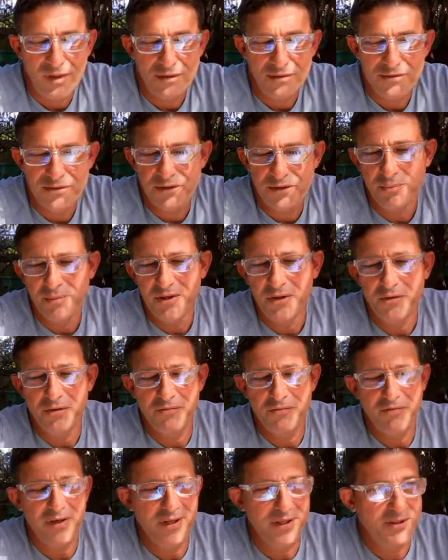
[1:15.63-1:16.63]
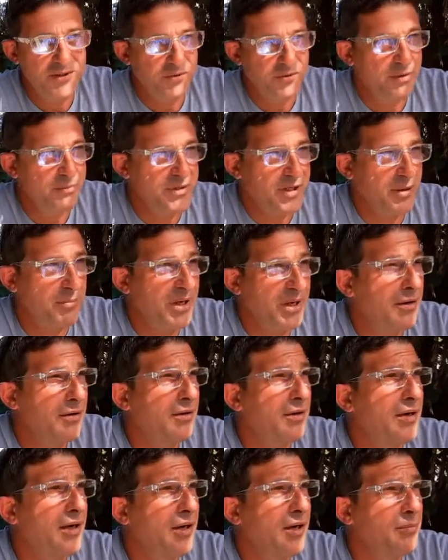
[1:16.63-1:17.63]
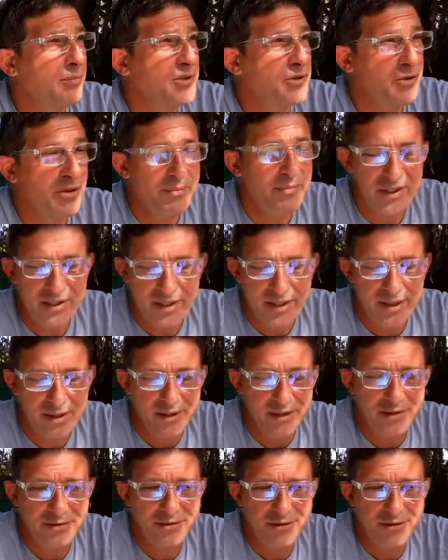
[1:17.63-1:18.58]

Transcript: So you'll be notified as streams come out. Now I'm streaming daily,